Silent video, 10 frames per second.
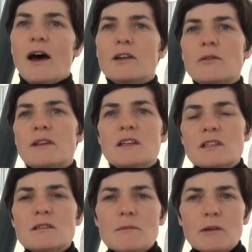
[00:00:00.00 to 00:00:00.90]
I don't think this
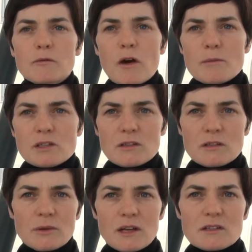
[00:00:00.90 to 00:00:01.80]
is something farmers can
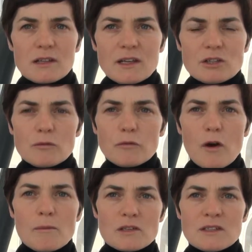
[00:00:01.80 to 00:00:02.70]
do in isolation.
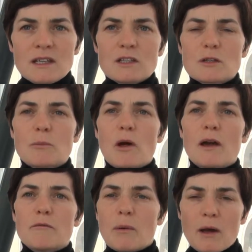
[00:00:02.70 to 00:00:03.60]
Farmers need a supply
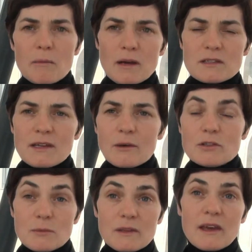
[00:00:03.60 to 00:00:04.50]
of biomass. Now,
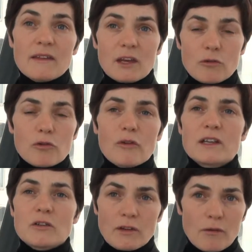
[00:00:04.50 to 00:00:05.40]
some of that they can
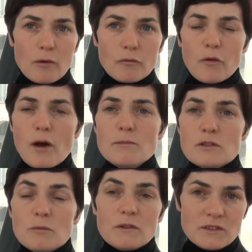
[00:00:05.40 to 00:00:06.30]
create on their own farms,
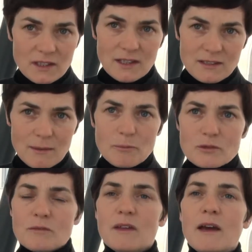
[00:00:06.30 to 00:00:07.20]
and we've seen
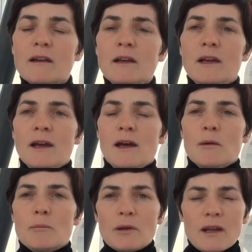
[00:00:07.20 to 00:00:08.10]
examples of that.
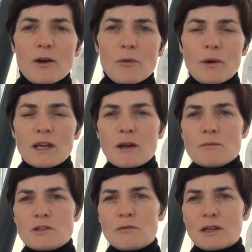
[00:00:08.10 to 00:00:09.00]
But when it
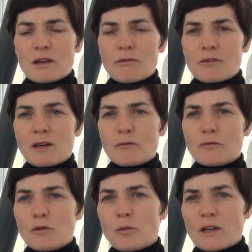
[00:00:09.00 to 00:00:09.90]
comes to recovering
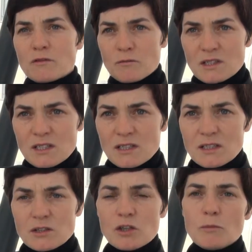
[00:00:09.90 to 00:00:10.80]
food waste from
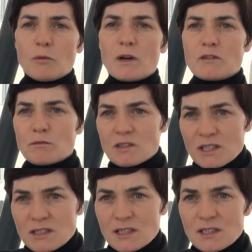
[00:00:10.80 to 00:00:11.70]
cities, human waste from
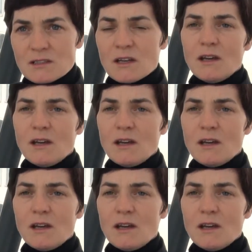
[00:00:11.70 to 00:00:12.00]
cities,